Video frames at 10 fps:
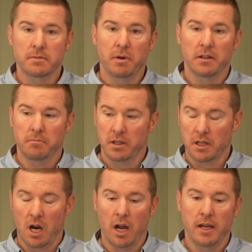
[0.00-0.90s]
but the
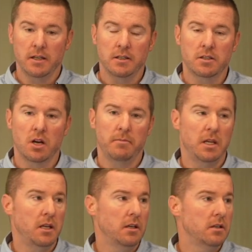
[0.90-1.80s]
height is going to
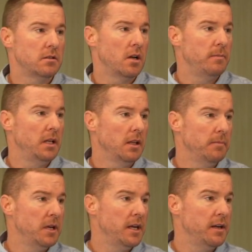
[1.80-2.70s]
be
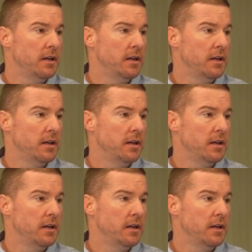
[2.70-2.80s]
limited.